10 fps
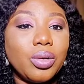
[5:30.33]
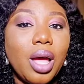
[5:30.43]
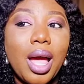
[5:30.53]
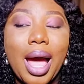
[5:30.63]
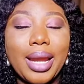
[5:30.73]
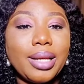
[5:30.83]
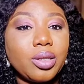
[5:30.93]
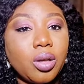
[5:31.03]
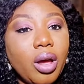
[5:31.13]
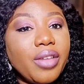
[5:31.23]
know me, I'm just a
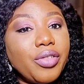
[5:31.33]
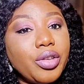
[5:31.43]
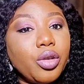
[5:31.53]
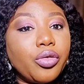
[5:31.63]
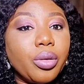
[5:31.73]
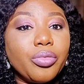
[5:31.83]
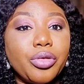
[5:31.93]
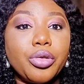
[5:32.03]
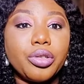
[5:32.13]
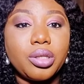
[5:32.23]
strong woman.
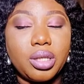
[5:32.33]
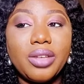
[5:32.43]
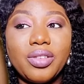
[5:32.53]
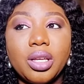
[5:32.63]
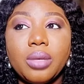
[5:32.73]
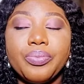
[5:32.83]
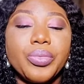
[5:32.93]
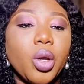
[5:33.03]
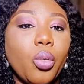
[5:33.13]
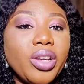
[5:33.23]
Like,
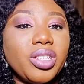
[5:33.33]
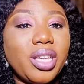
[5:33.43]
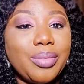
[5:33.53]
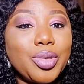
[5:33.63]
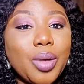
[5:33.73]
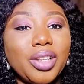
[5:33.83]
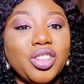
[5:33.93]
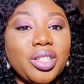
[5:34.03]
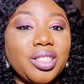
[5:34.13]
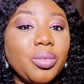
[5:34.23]

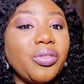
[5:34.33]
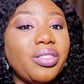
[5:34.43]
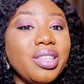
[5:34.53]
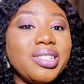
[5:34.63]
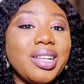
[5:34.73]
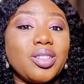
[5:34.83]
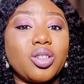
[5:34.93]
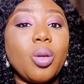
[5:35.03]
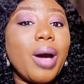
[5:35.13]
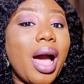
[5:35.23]
personally, I don't need a
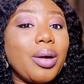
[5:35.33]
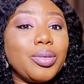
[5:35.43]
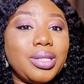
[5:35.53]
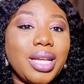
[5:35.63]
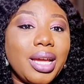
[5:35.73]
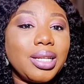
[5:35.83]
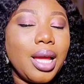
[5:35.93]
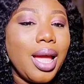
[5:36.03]
man. I